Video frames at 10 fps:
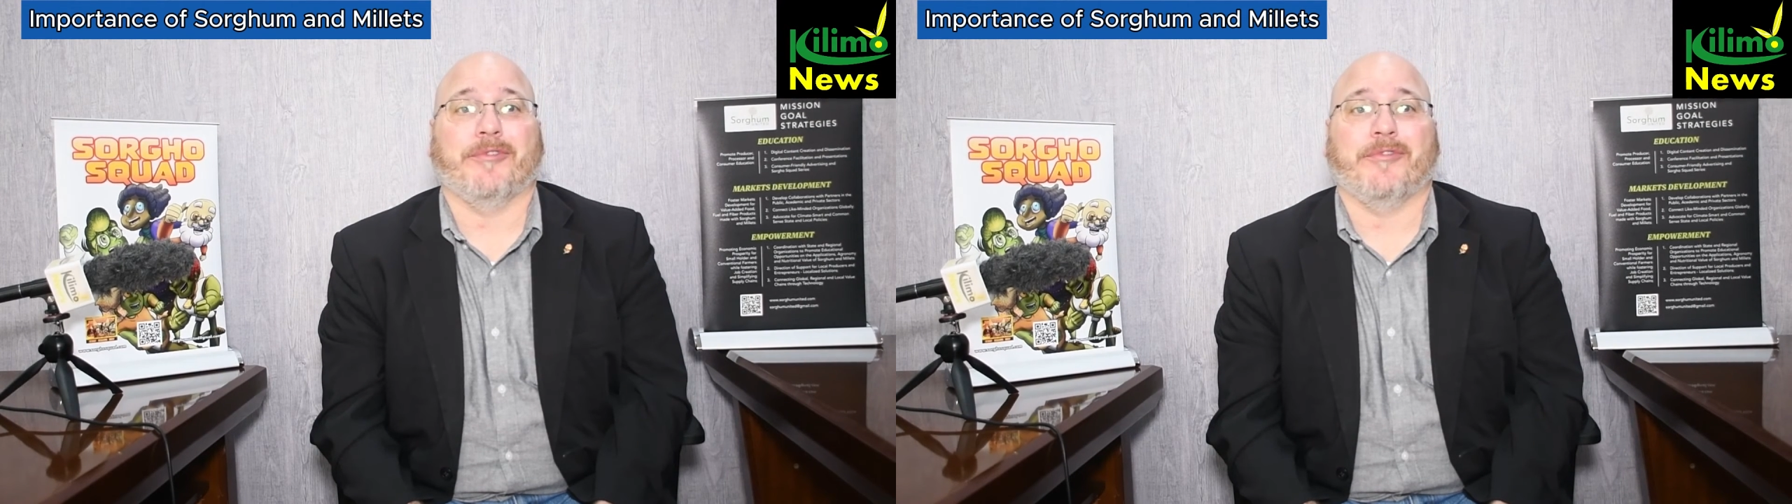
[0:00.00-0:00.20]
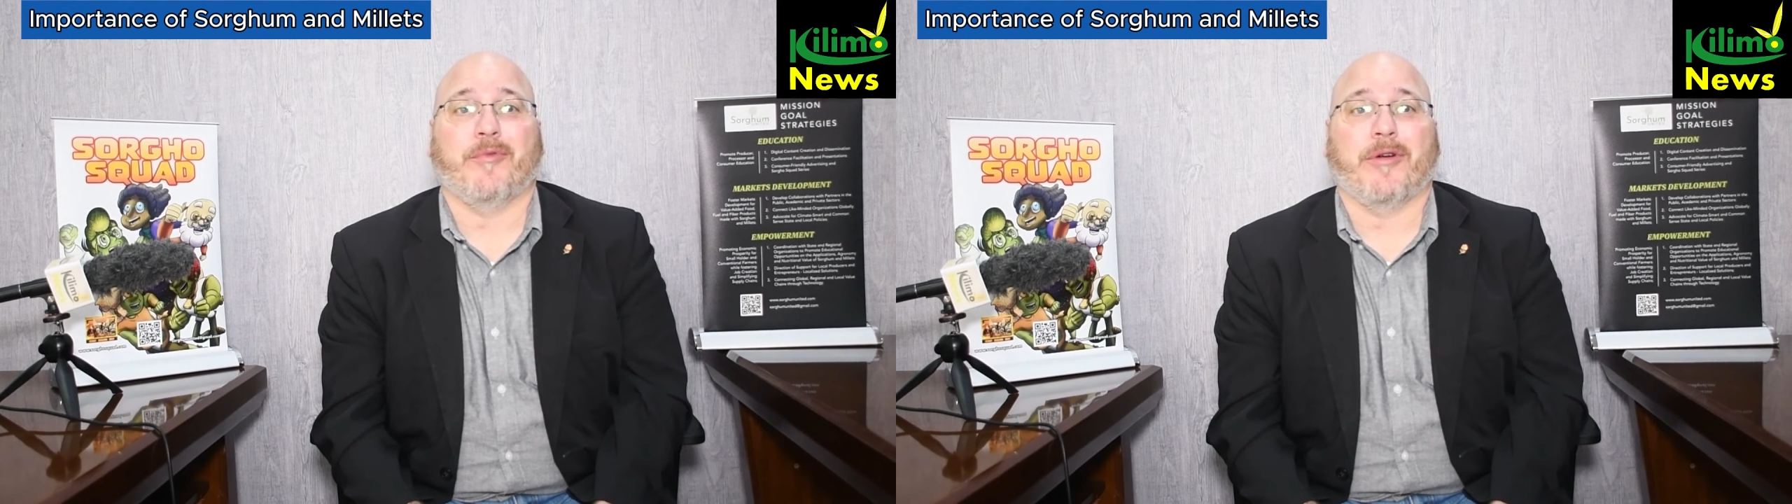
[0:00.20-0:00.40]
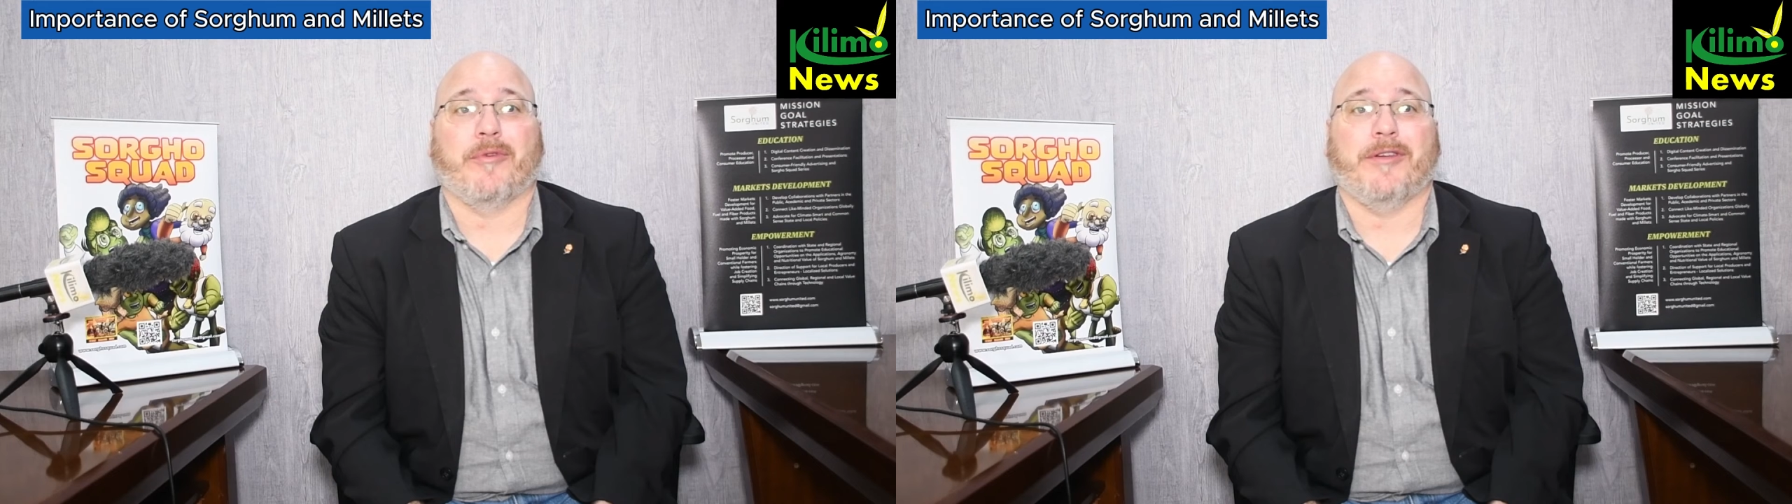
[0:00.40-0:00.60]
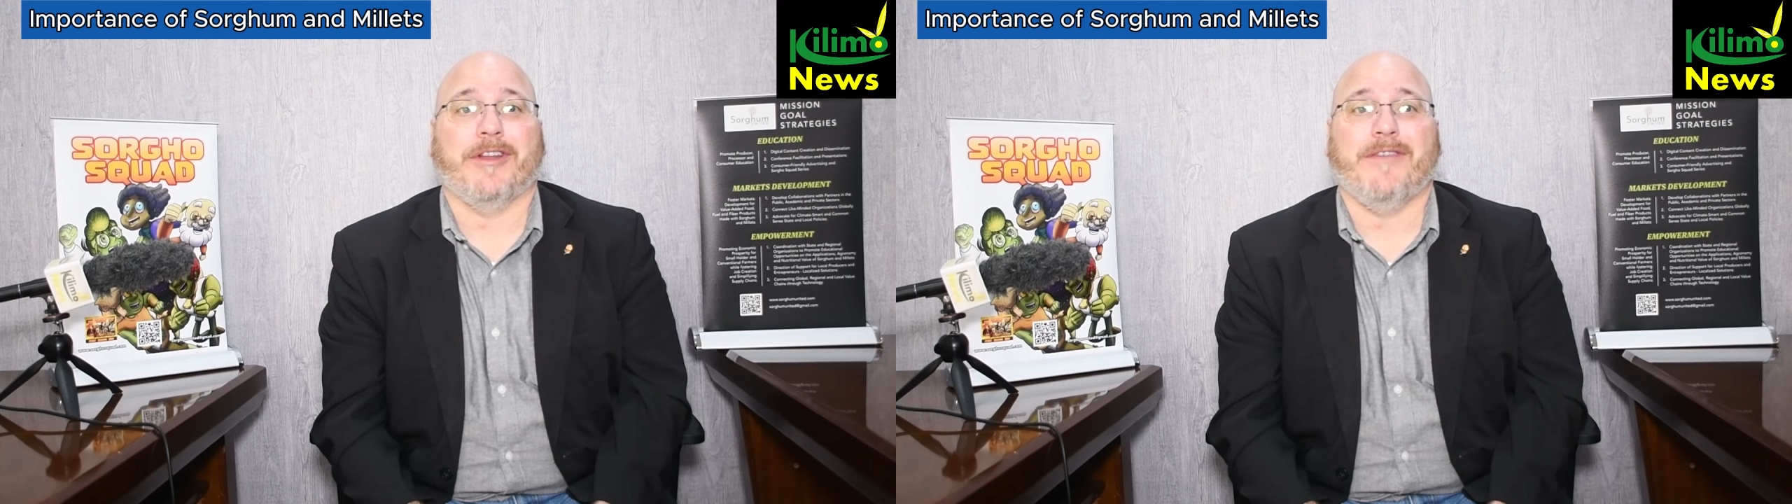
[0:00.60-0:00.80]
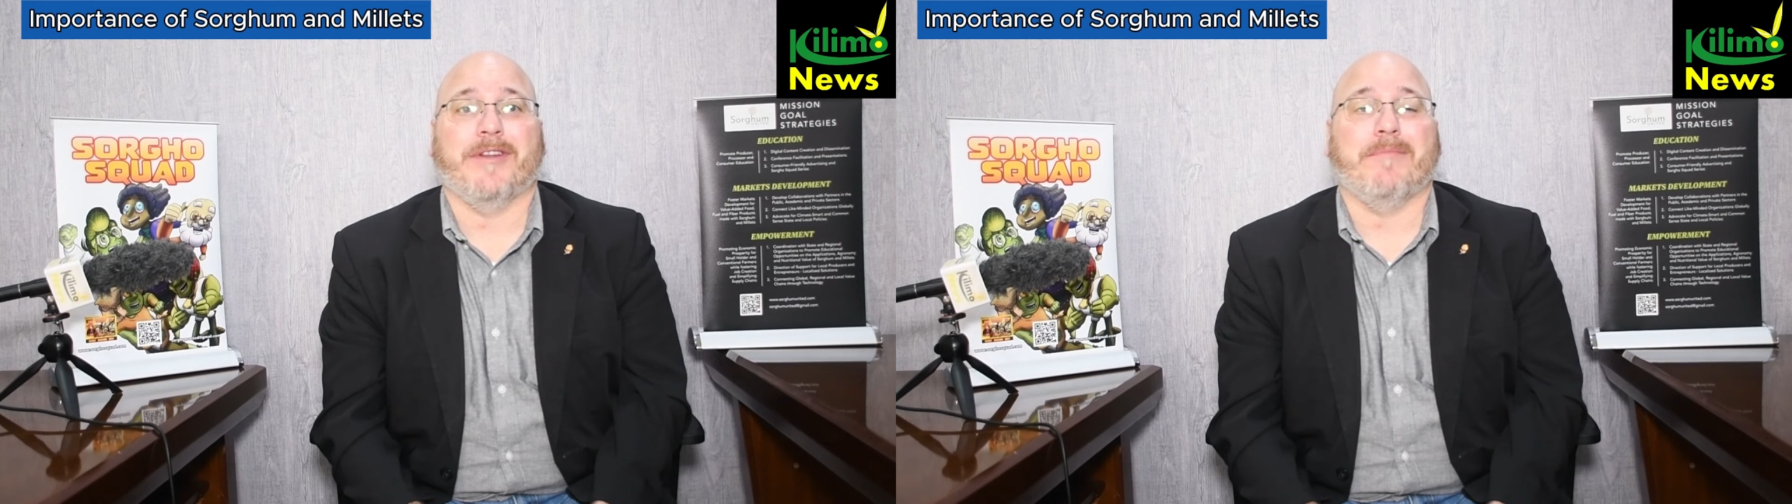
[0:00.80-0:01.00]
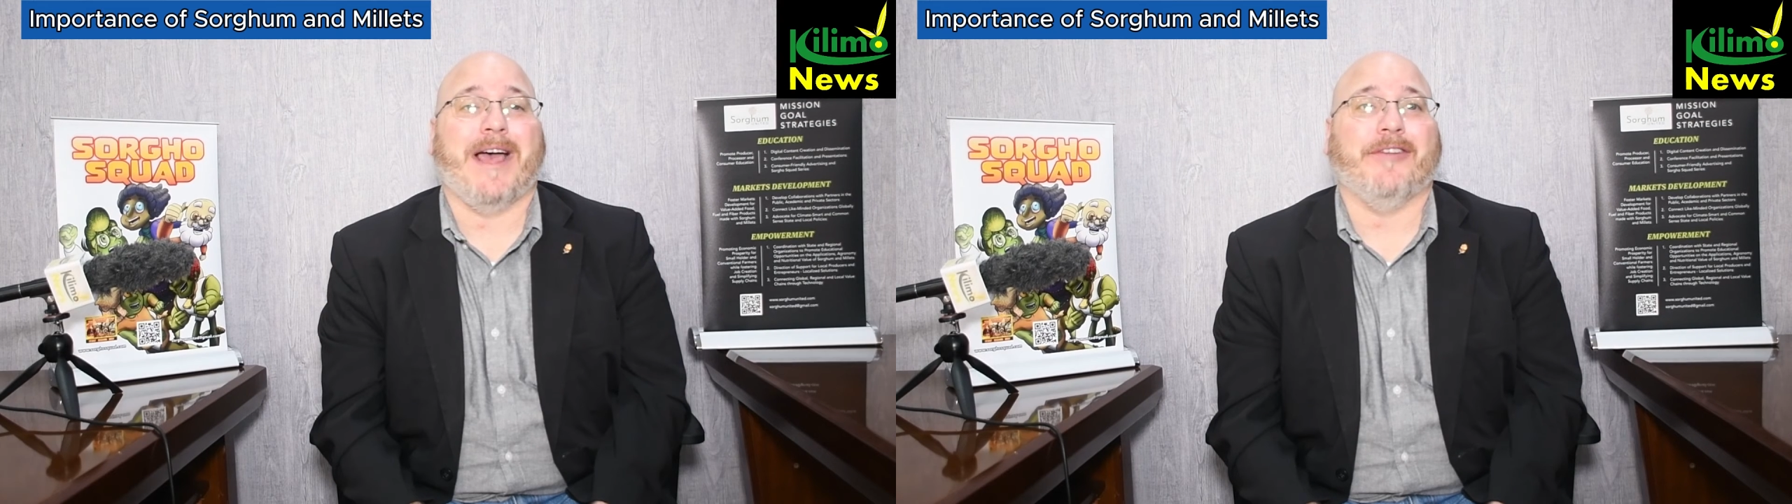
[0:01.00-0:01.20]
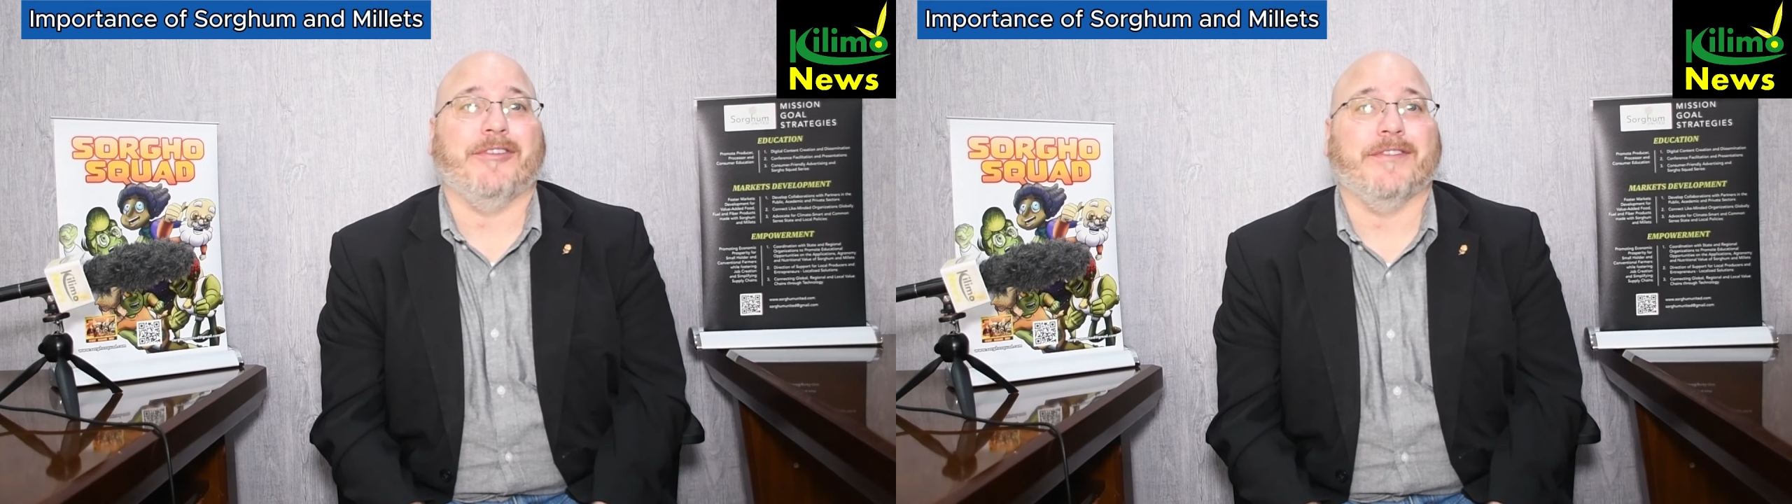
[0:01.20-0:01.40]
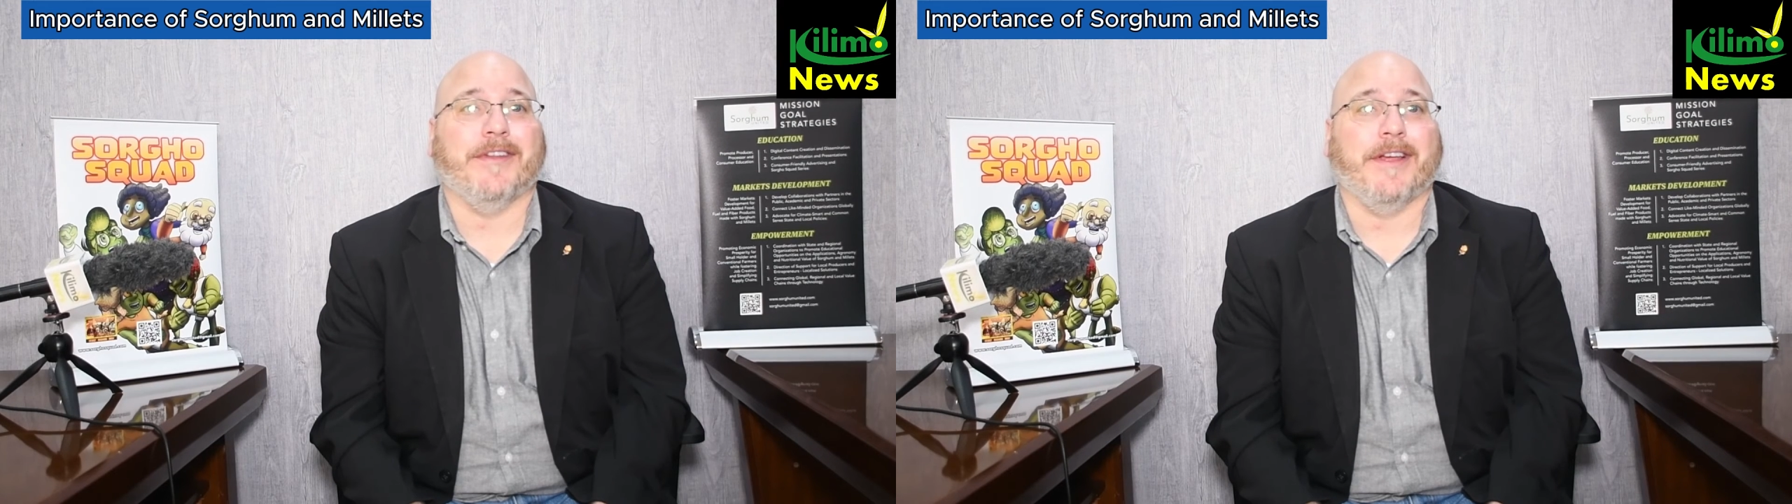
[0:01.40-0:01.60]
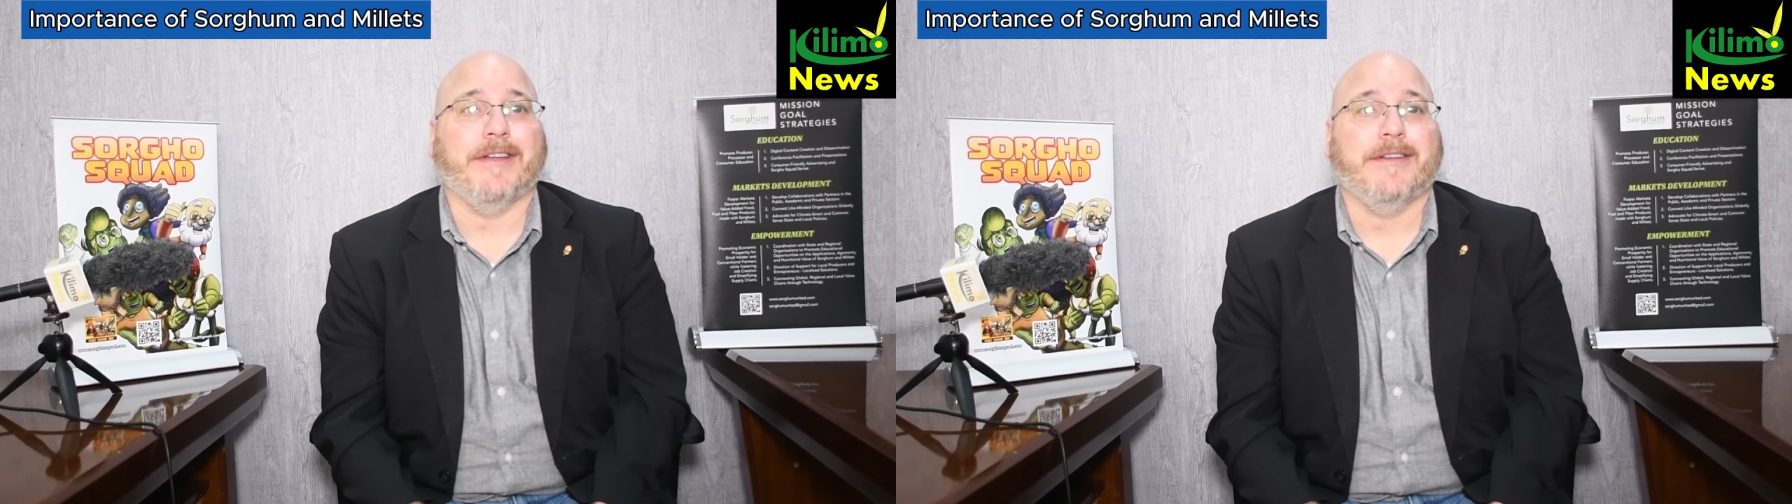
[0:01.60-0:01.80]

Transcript: to where we could even imagine today.